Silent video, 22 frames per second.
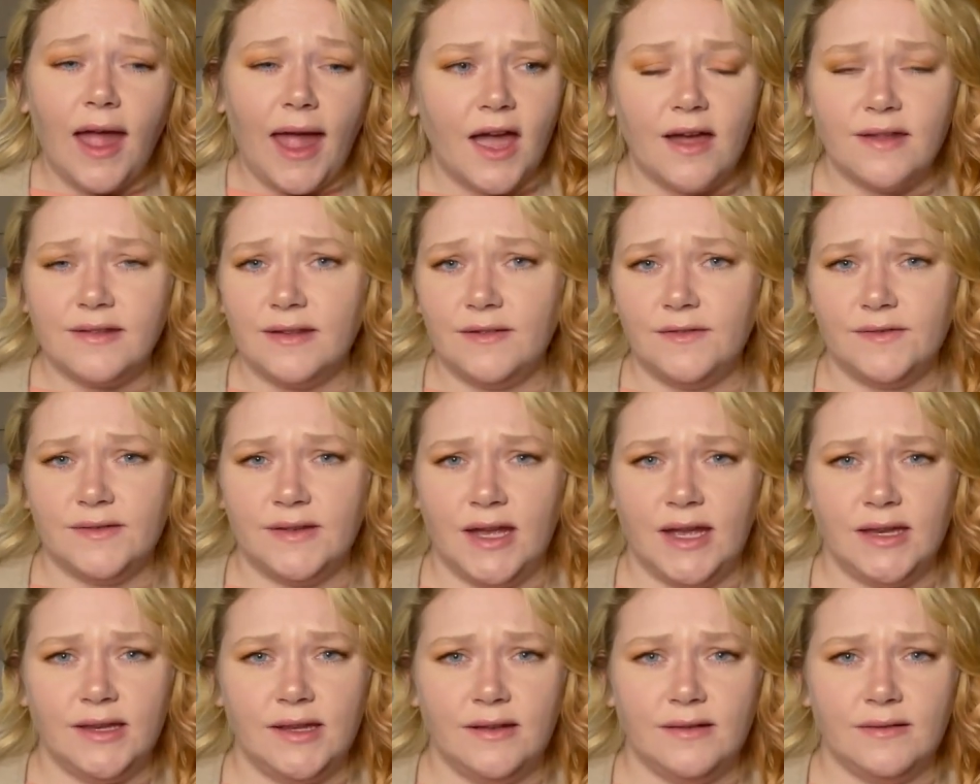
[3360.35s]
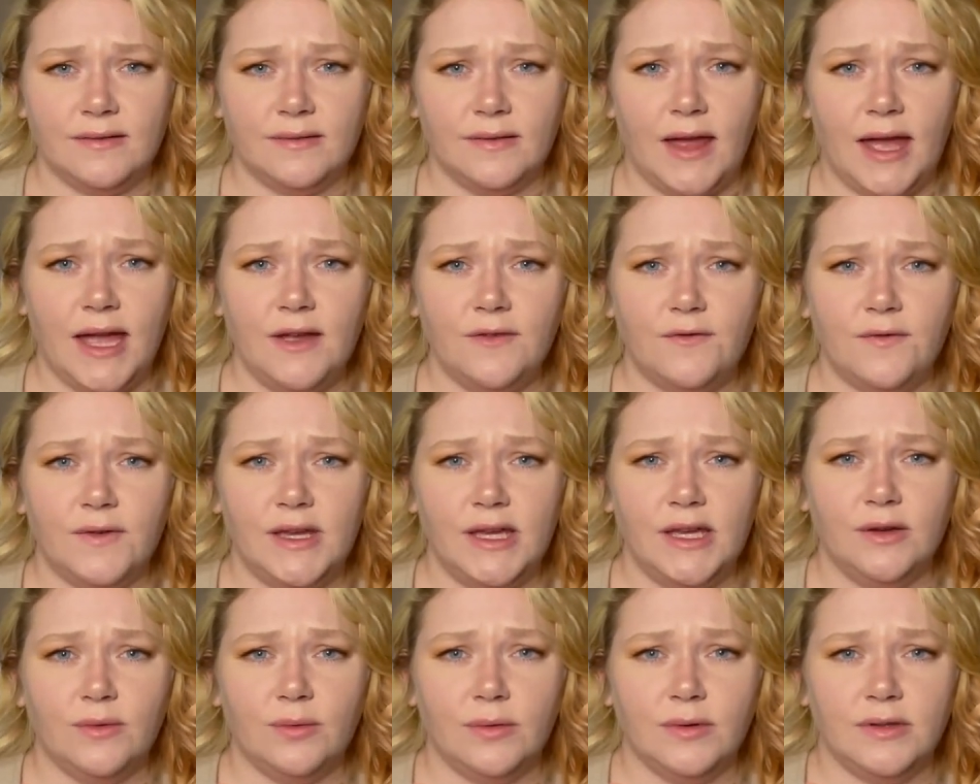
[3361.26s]
As if Sandy's life
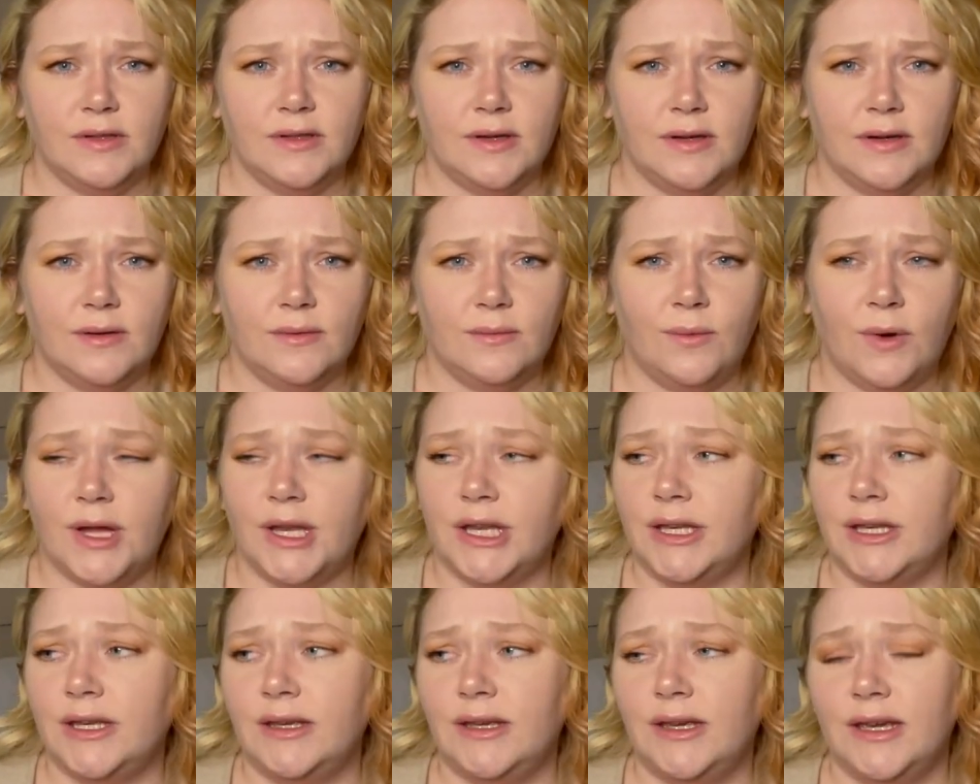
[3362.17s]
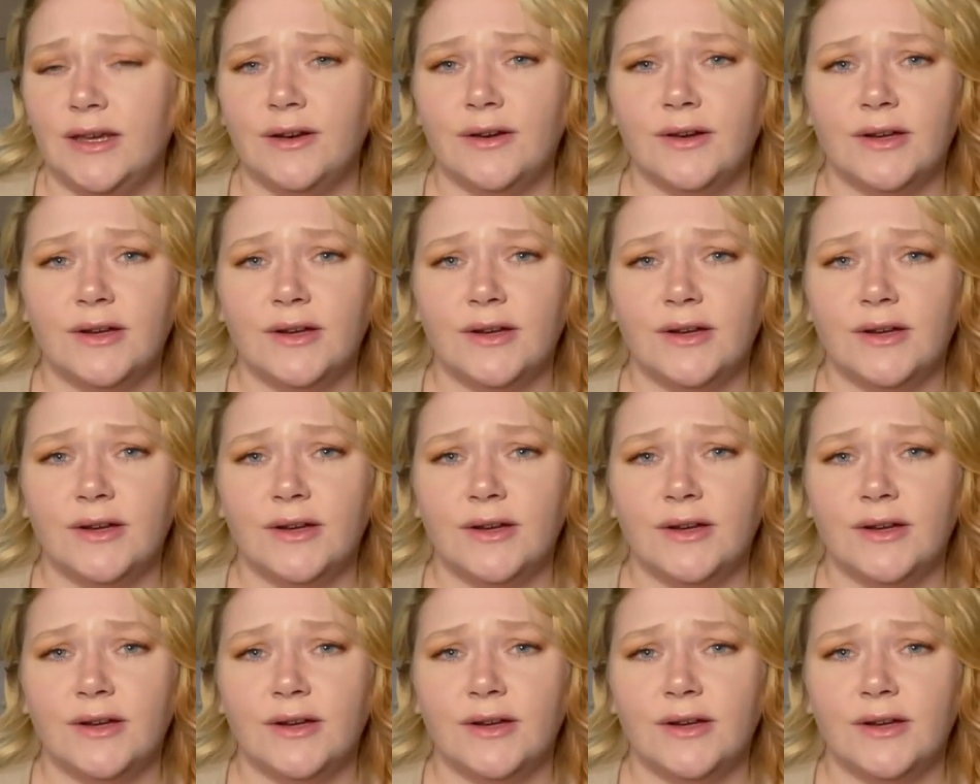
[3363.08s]
equaled 1 year